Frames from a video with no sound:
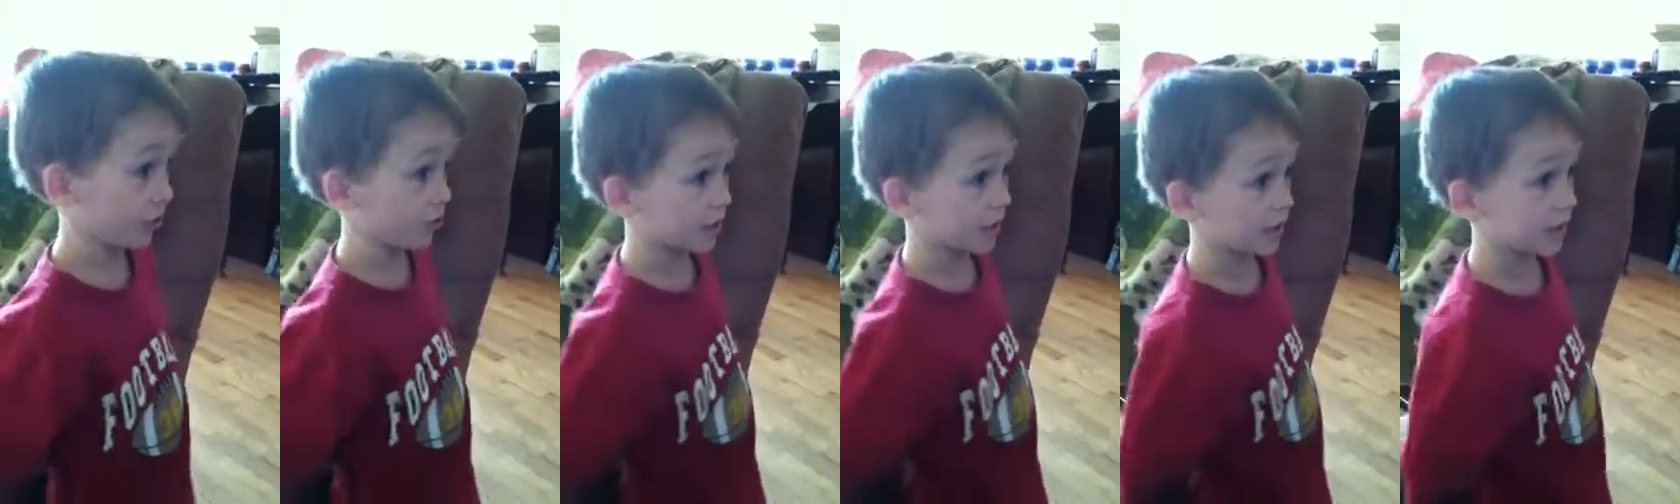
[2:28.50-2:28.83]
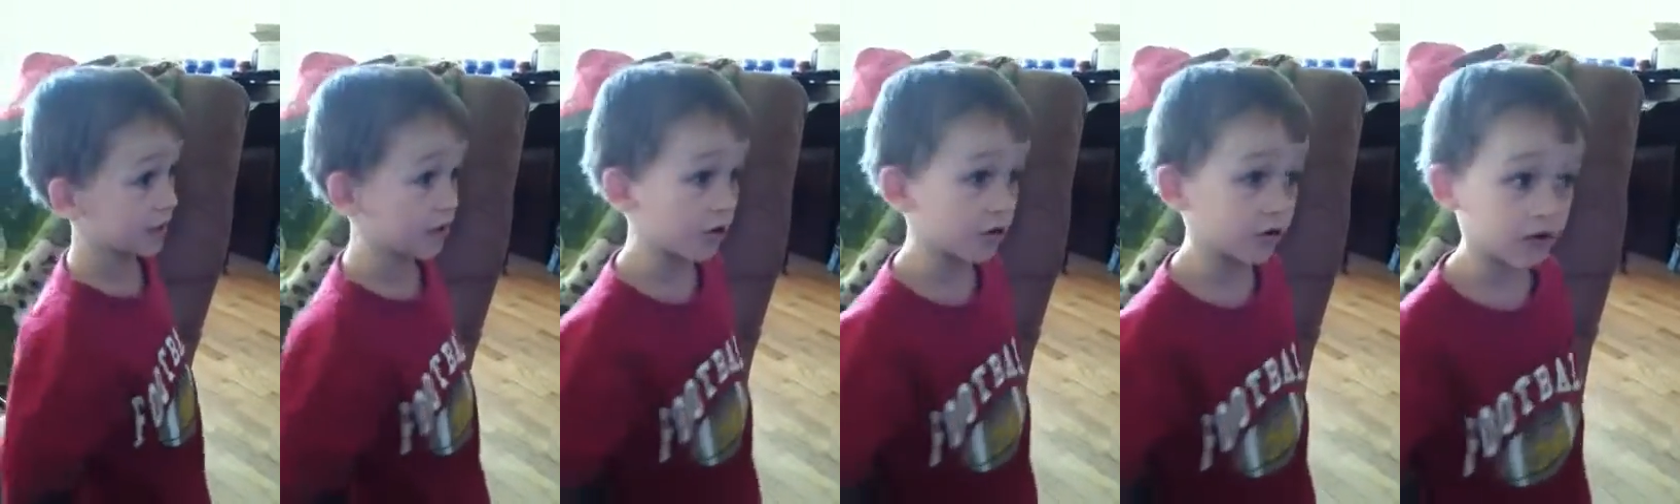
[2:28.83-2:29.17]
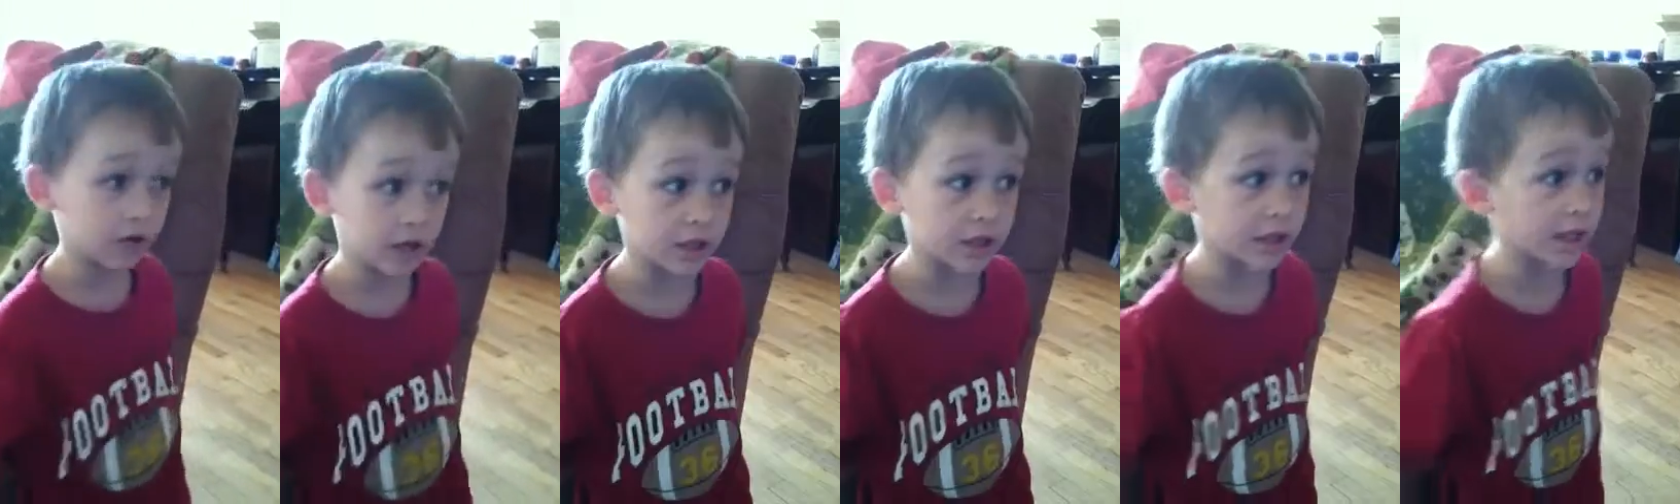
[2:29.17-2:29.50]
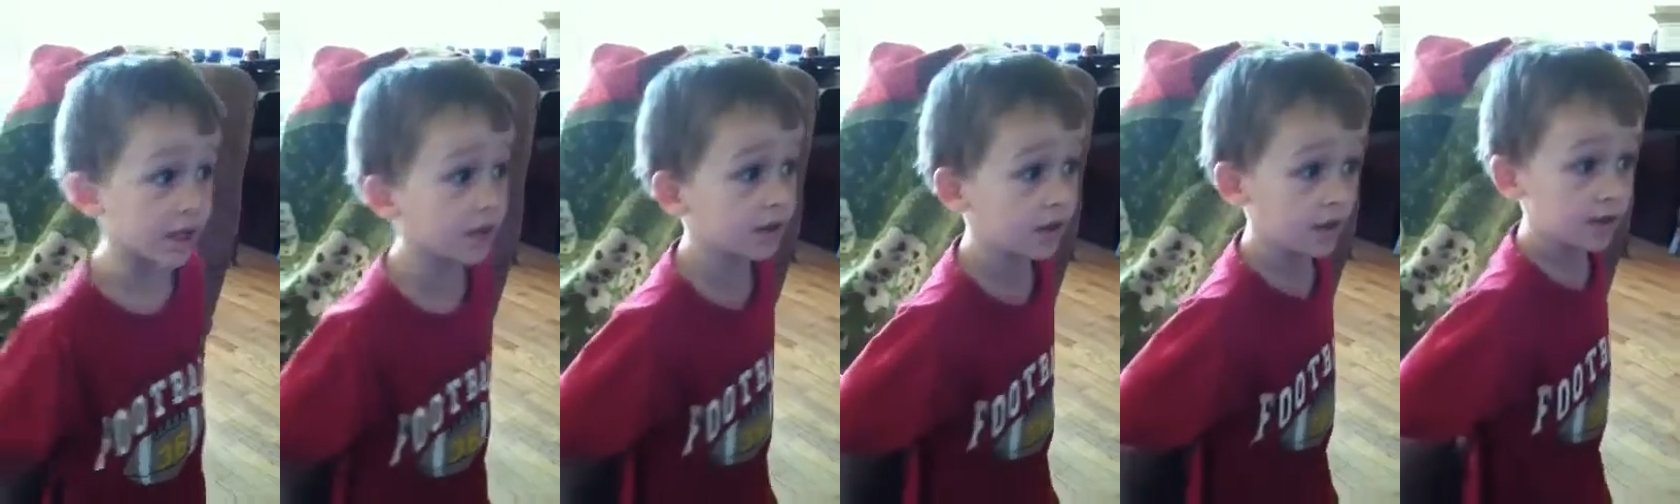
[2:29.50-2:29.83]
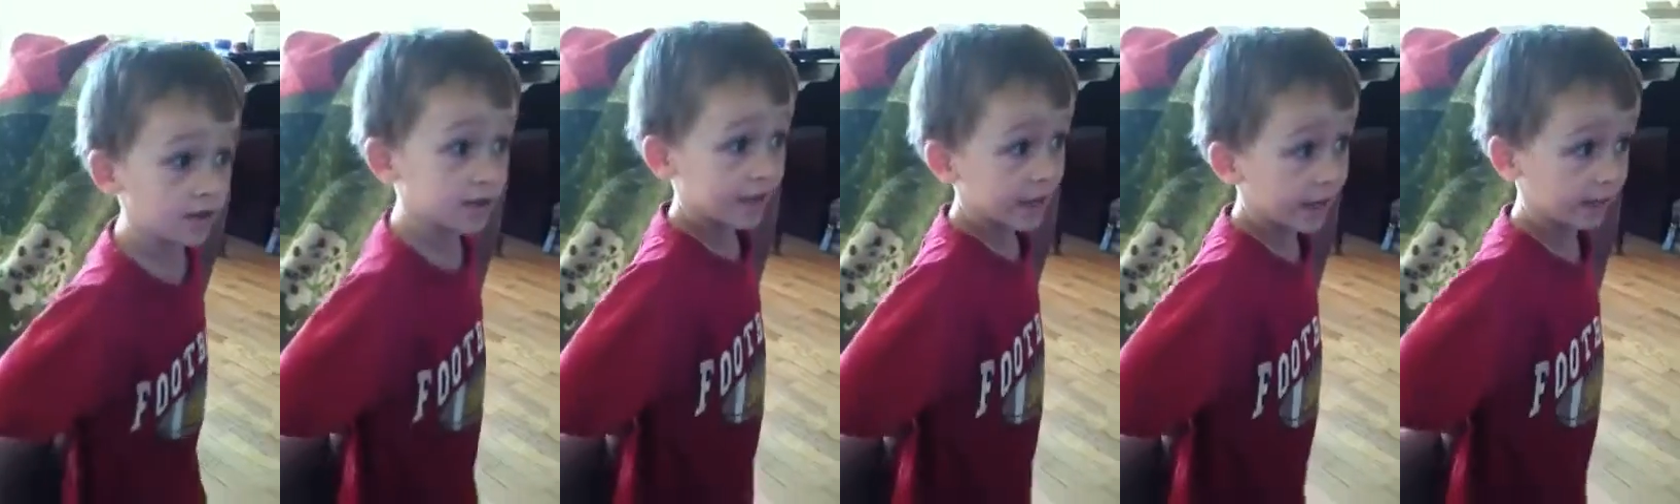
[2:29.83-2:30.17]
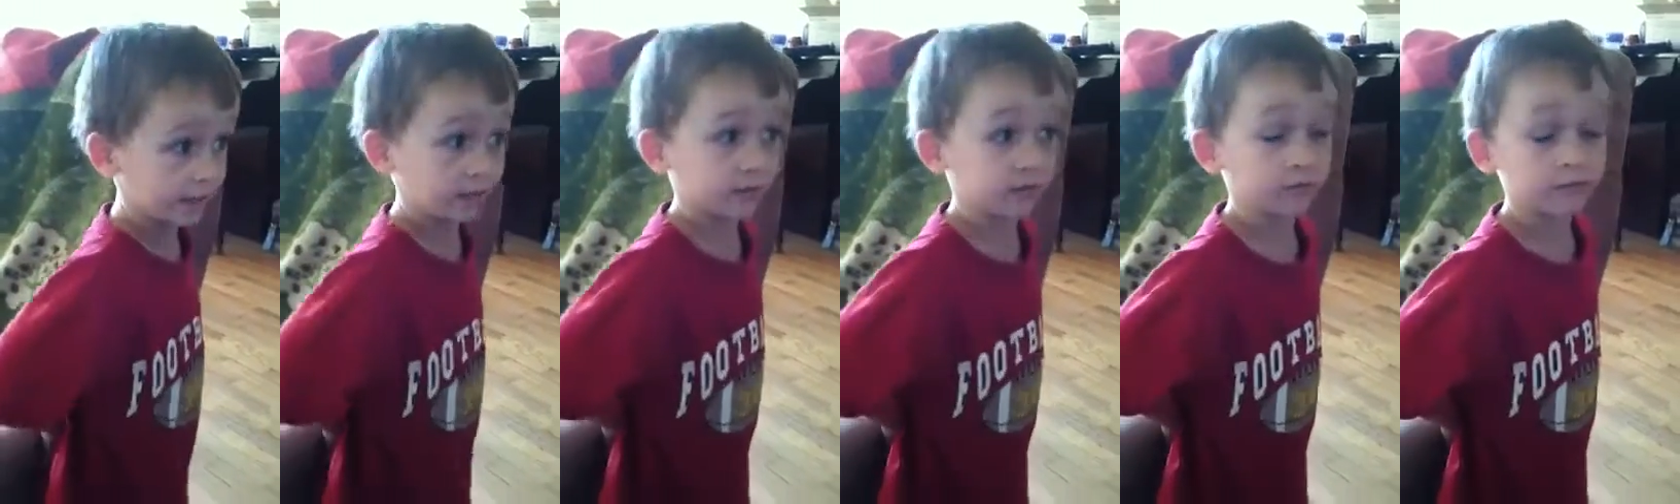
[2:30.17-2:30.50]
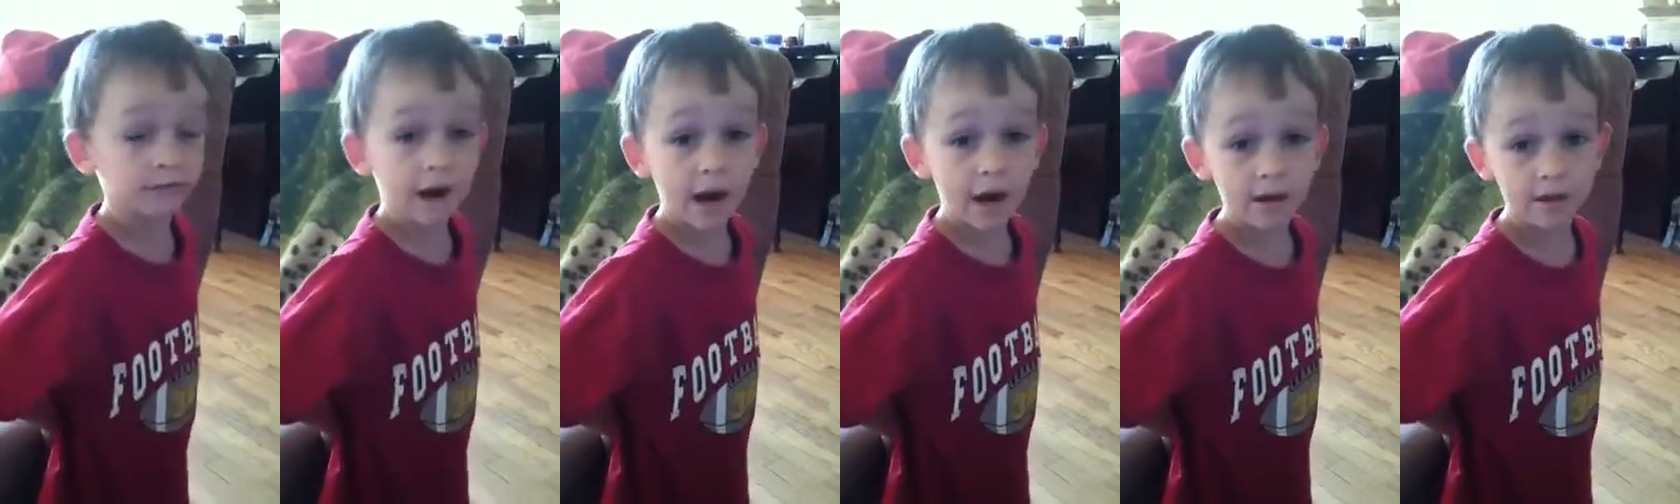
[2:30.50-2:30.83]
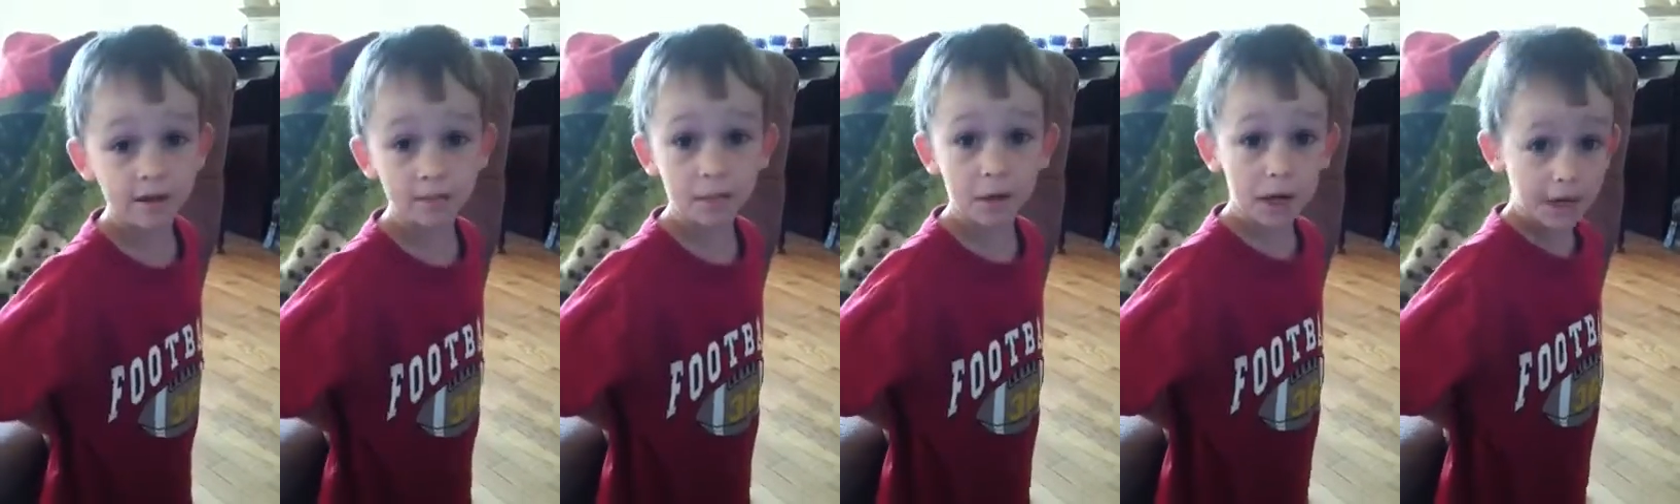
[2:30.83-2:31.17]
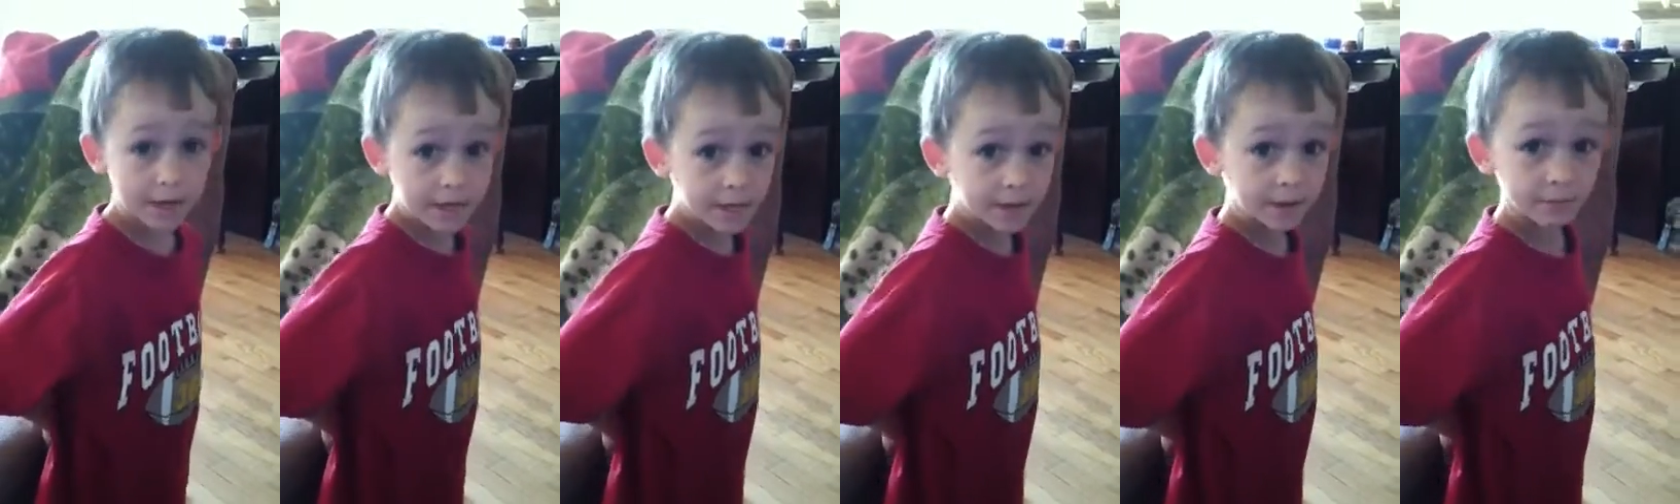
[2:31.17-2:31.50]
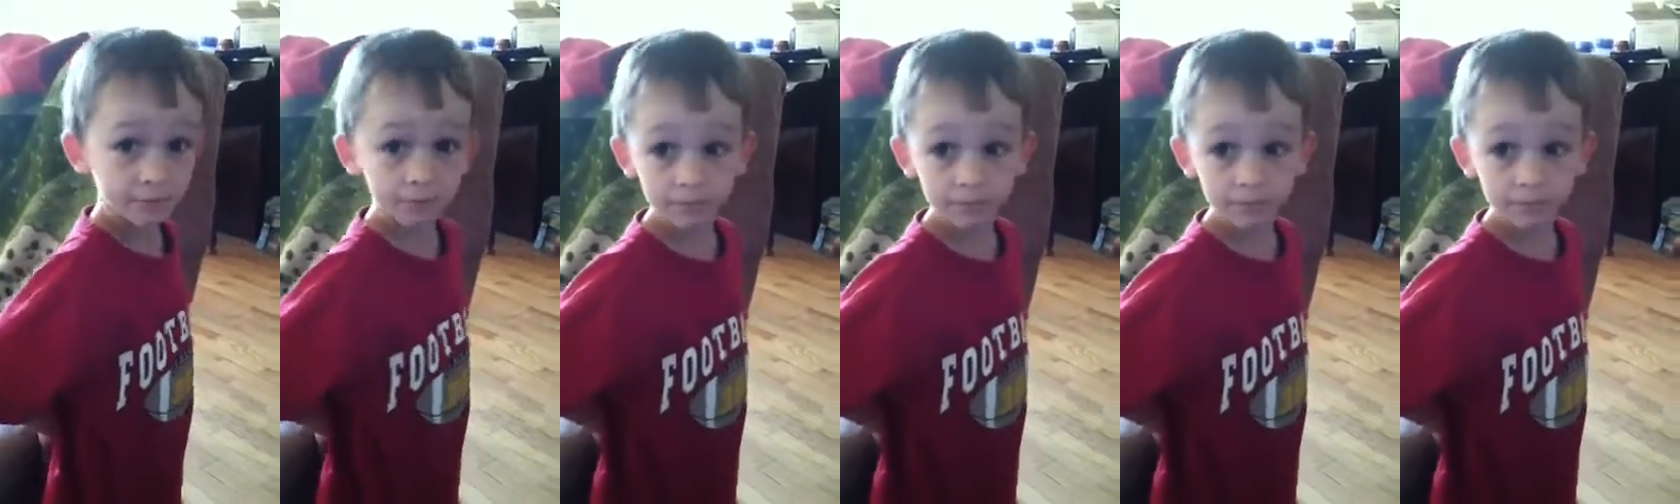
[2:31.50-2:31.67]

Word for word: can go to Dillons and buy some money.